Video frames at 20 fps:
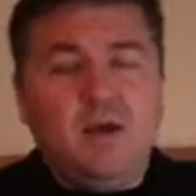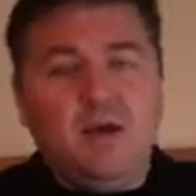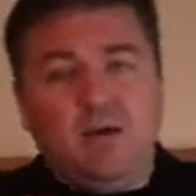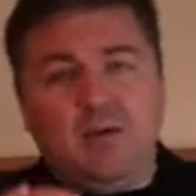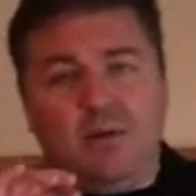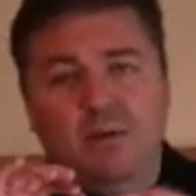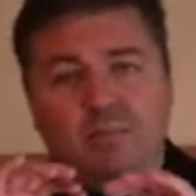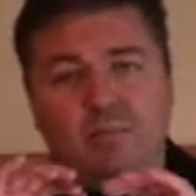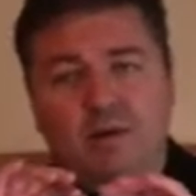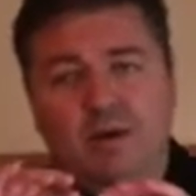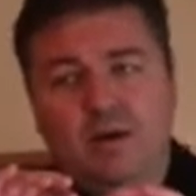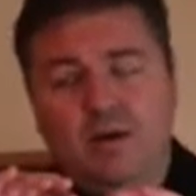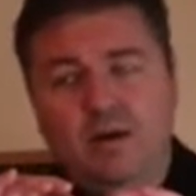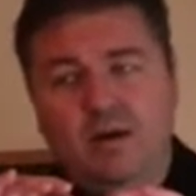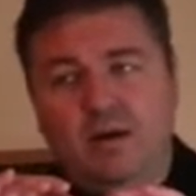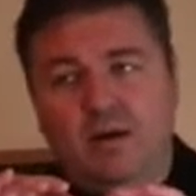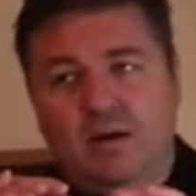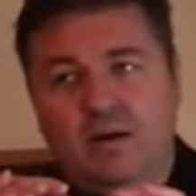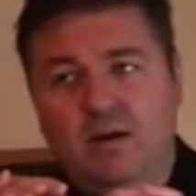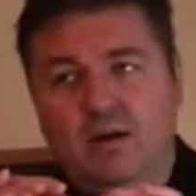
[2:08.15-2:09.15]

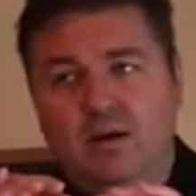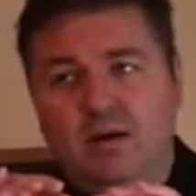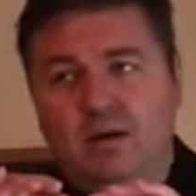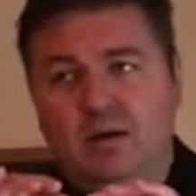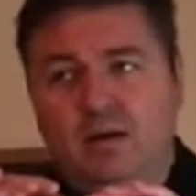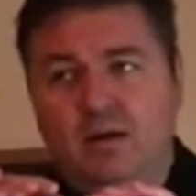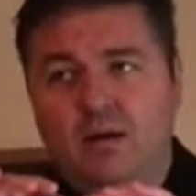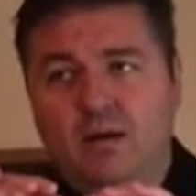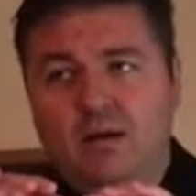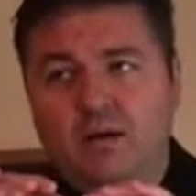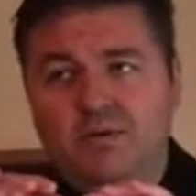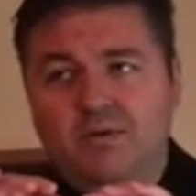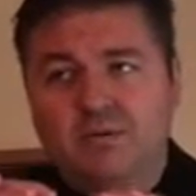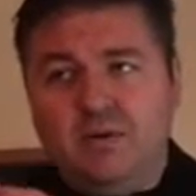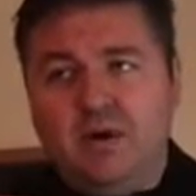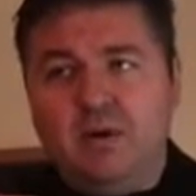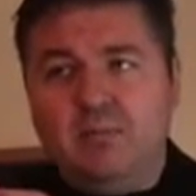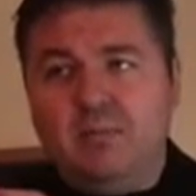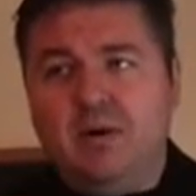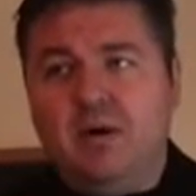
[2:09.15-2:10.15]
a
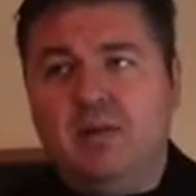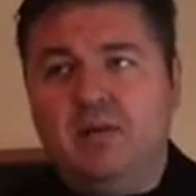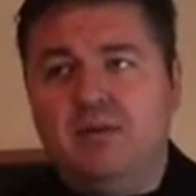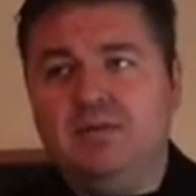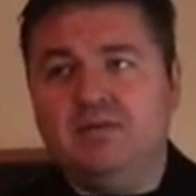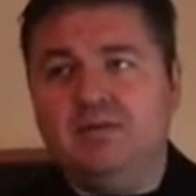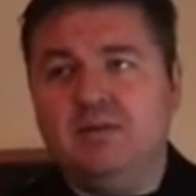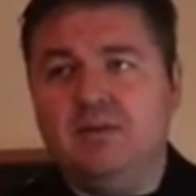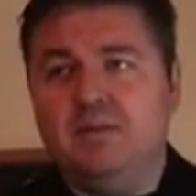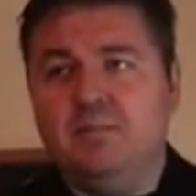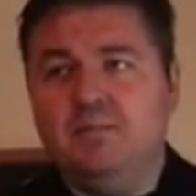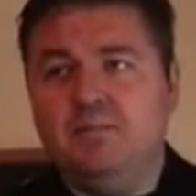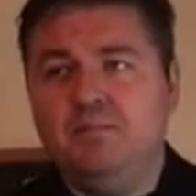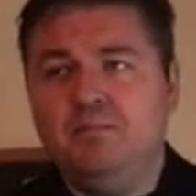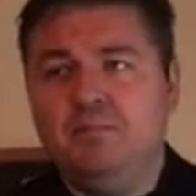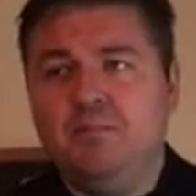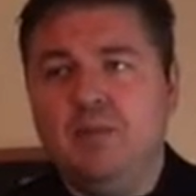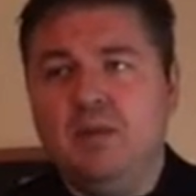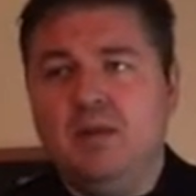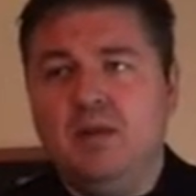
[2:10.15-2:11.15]
trade policy
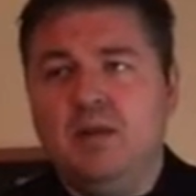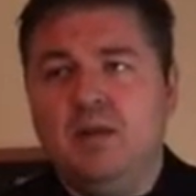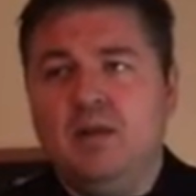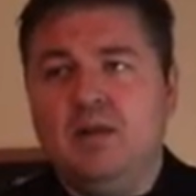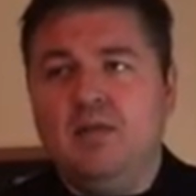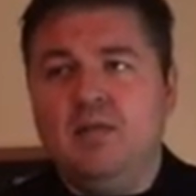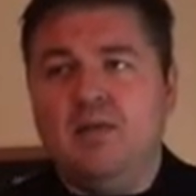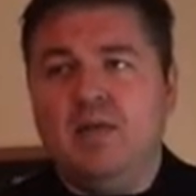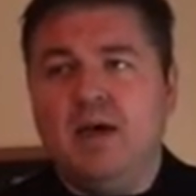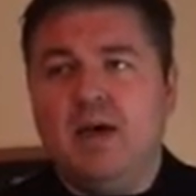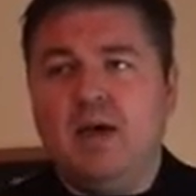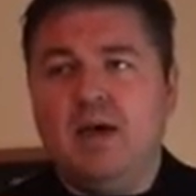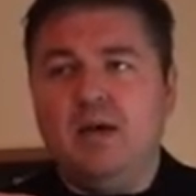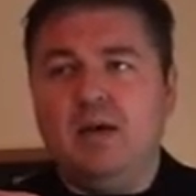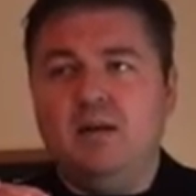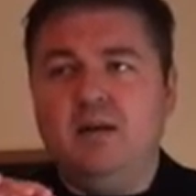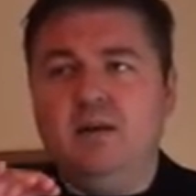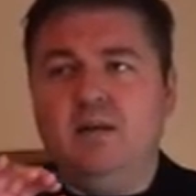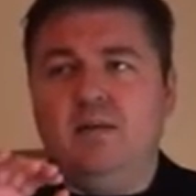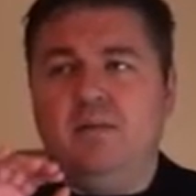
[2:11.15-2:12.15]

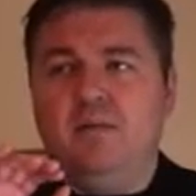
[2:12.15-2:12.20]
that